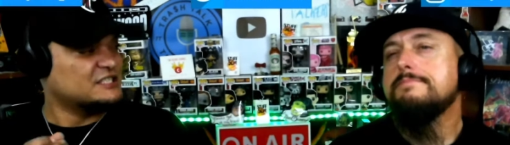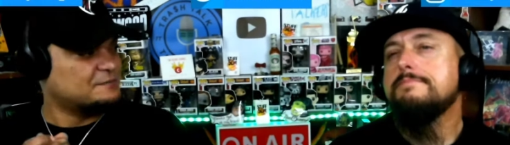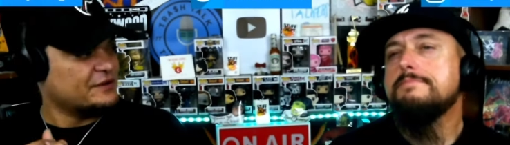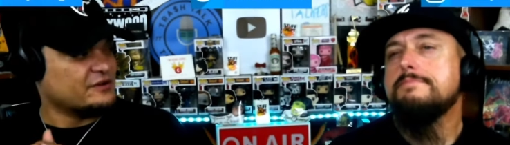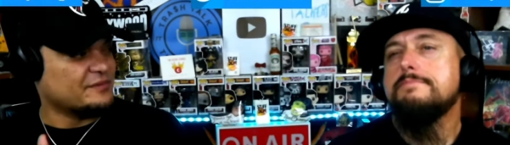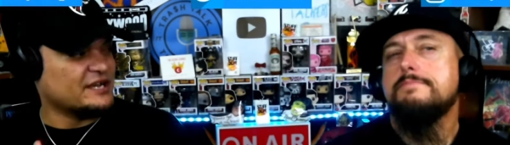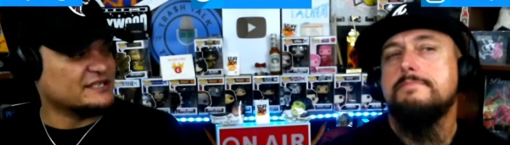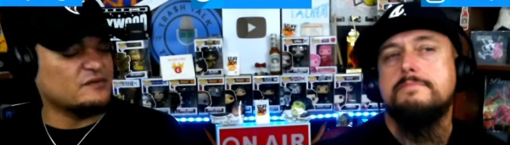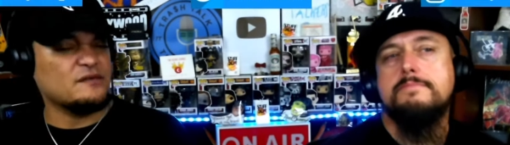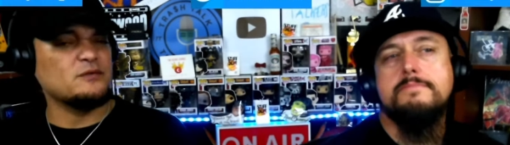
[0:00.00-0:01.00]
Speaker 1: a spirit box?
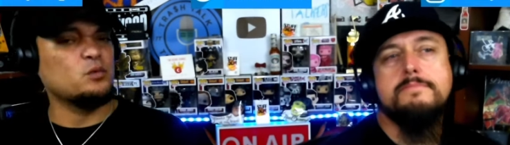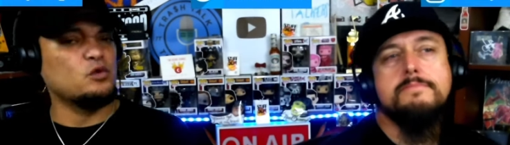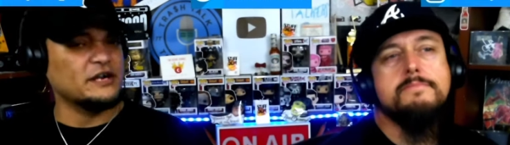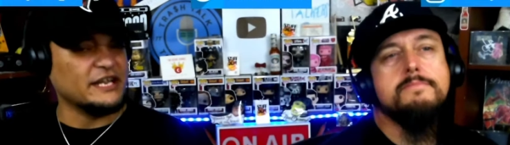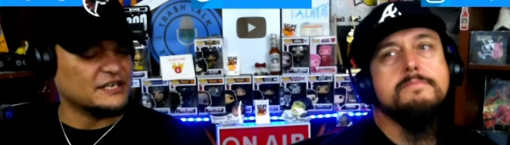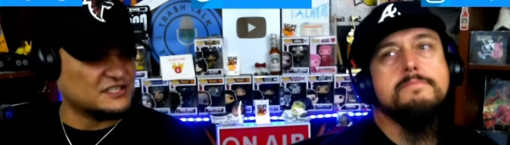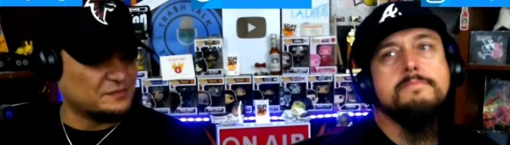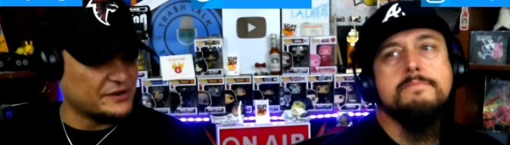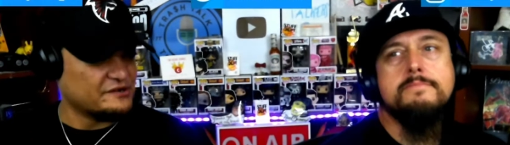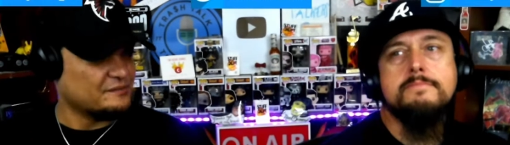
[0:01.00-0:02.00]
Have you ever wanted a
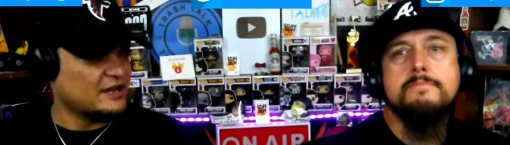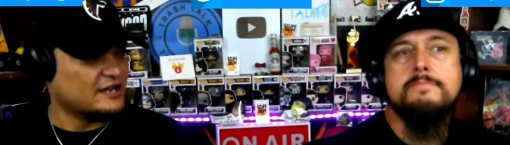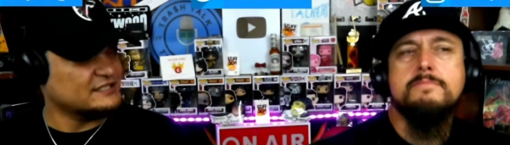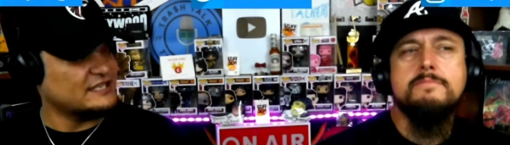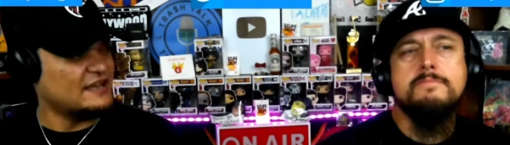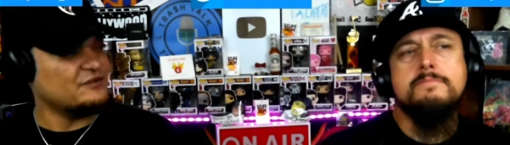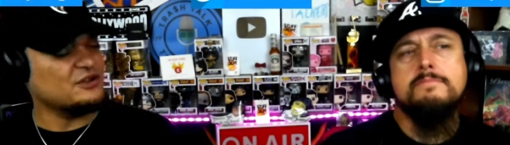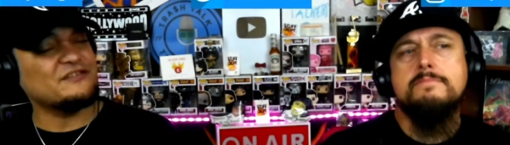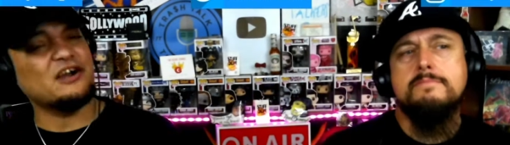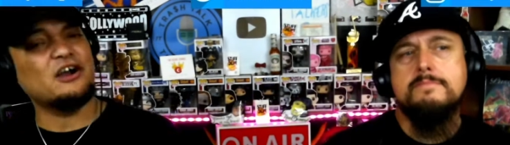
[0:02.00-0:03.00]
spirit box? Have you
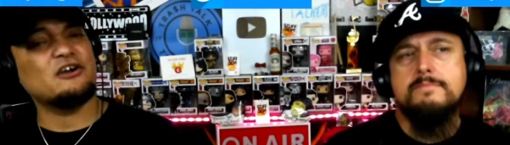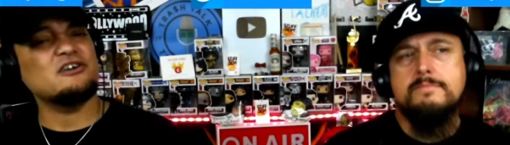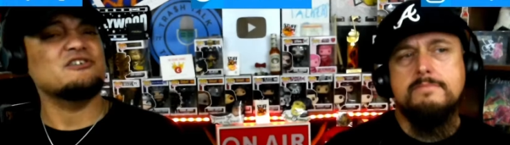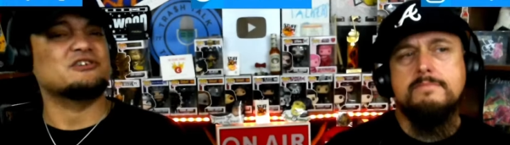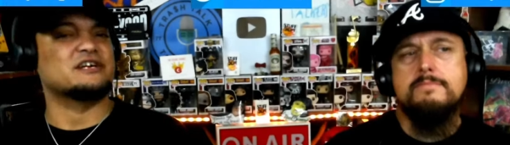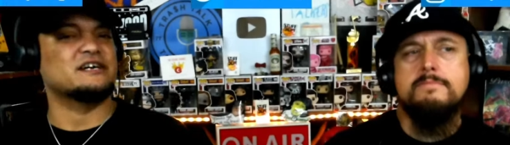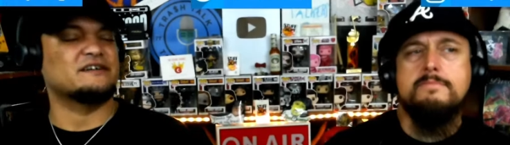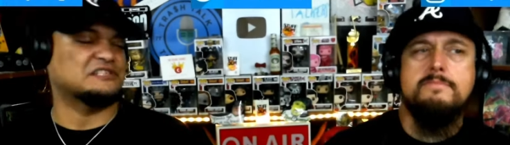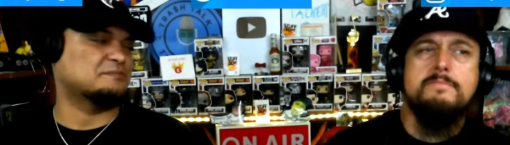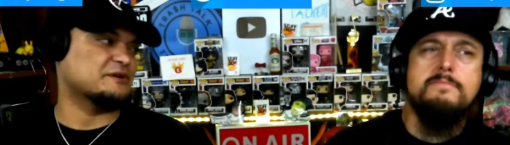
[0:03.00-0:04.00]
ever heard of
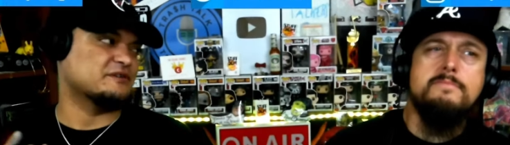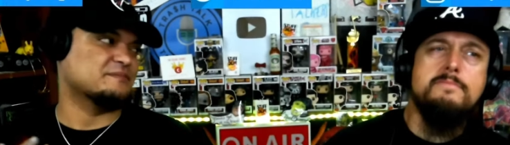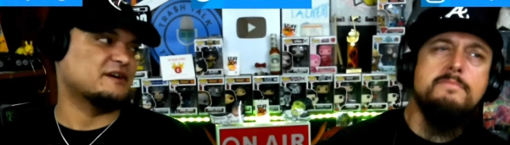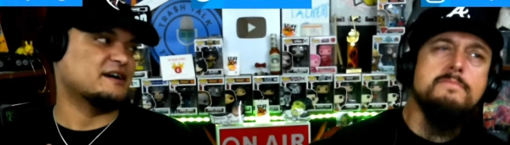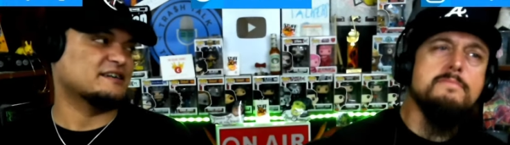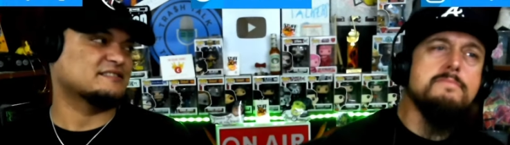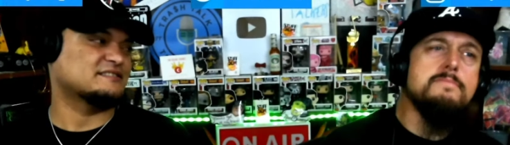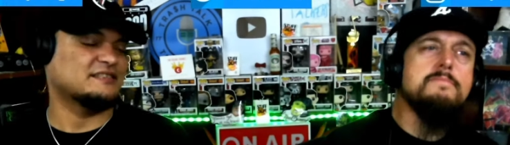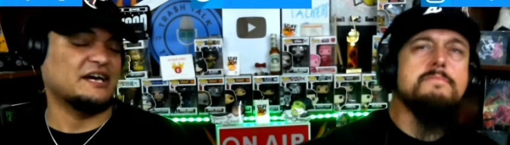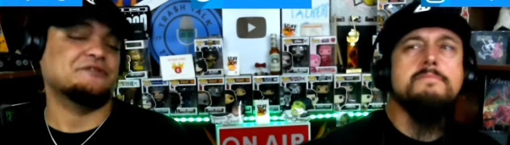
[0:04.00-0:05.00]
a spirit mm. box
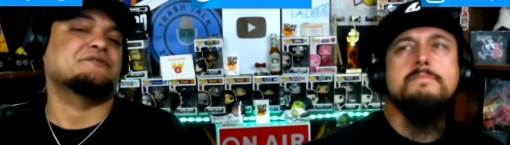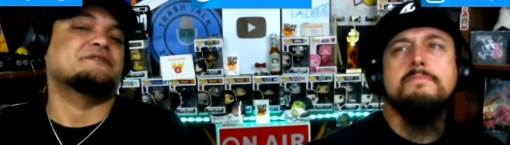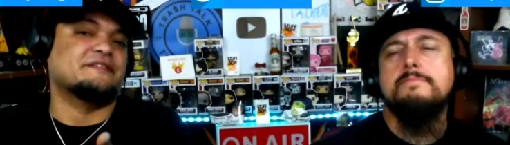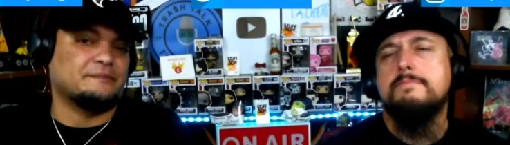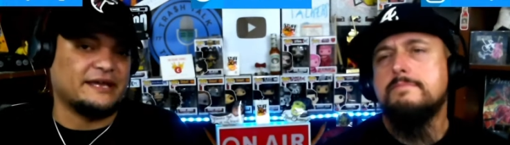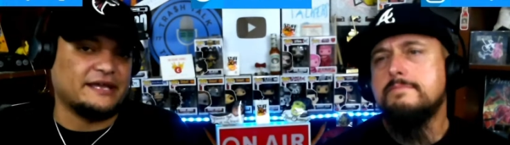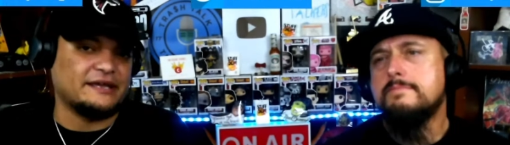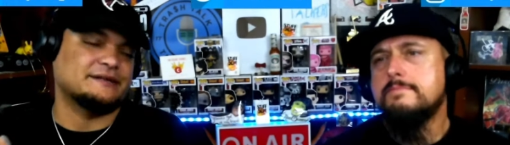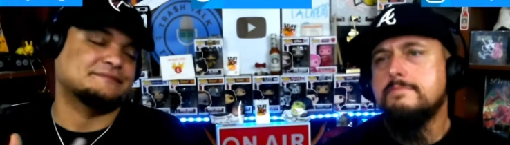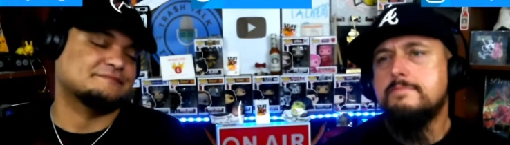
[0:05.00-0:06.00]
other than the band?
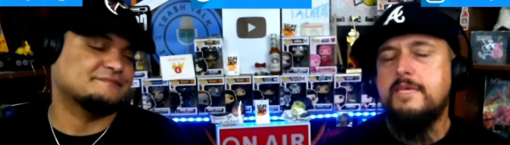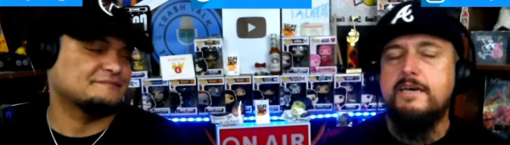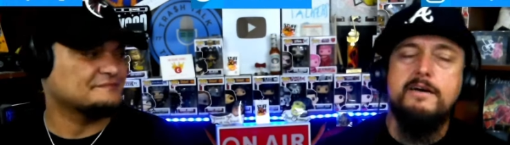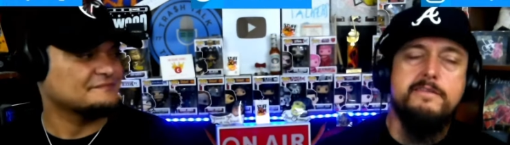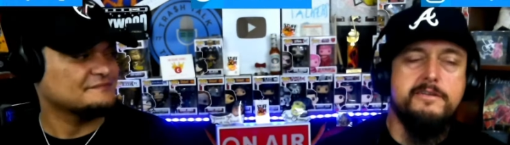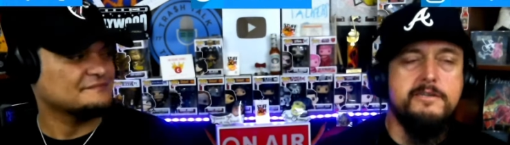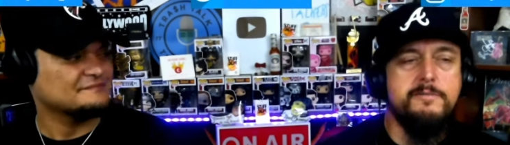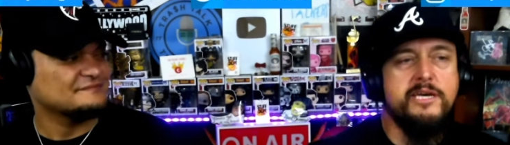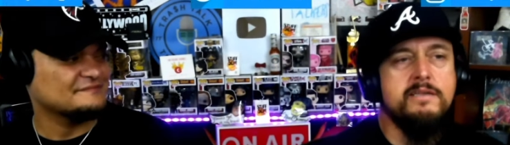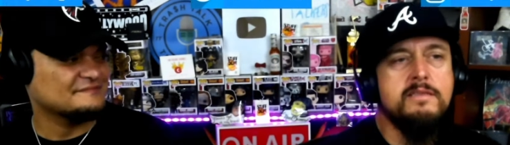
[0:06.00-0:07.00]
Yeah, other than the
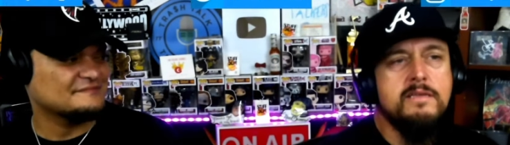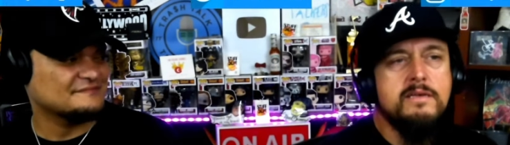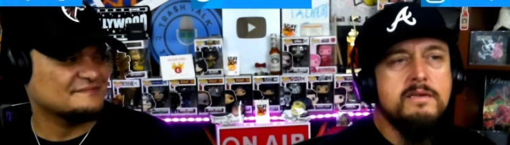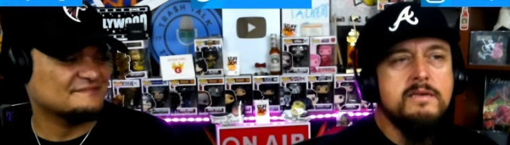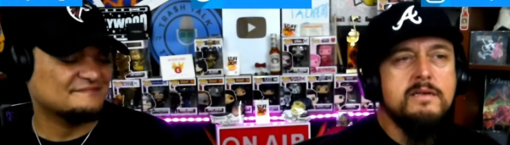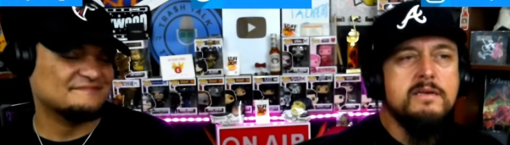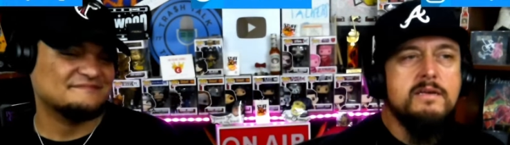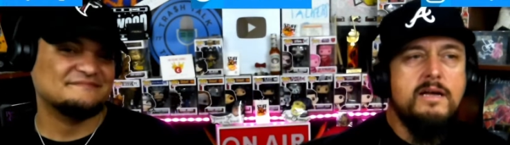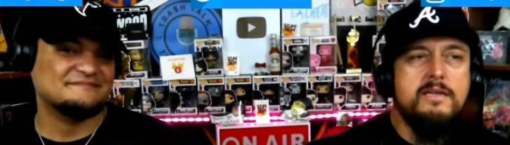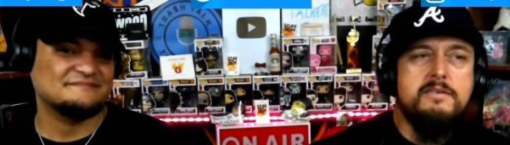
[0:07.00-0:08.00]
band.
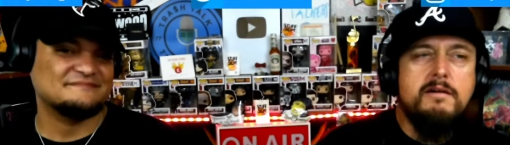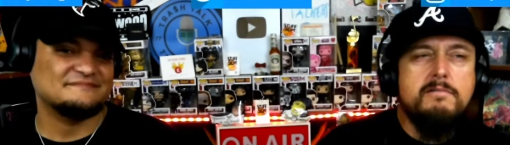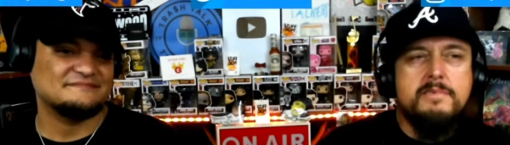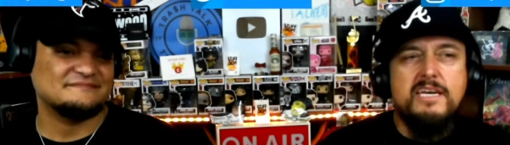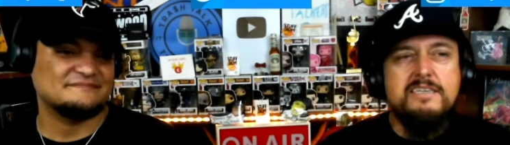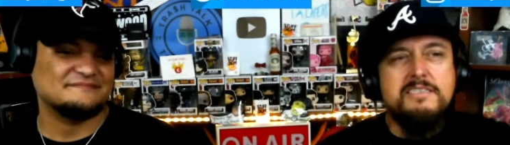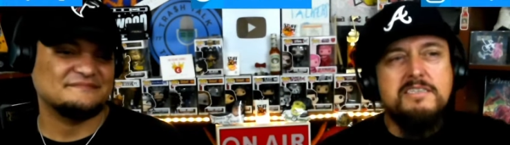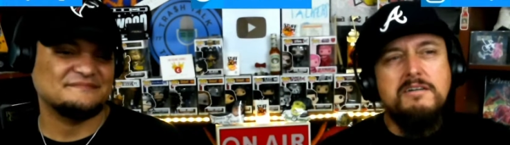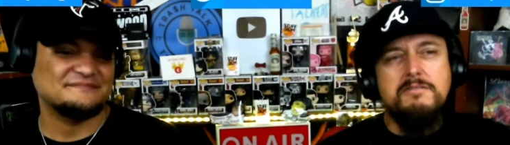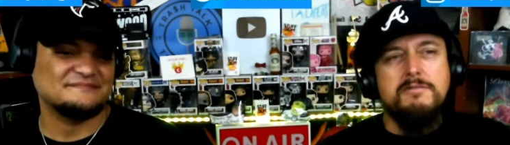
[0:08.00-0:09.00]
I don't think
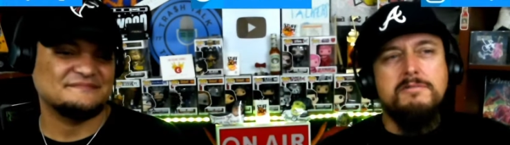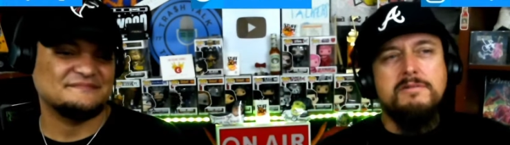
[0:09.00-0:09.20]
so.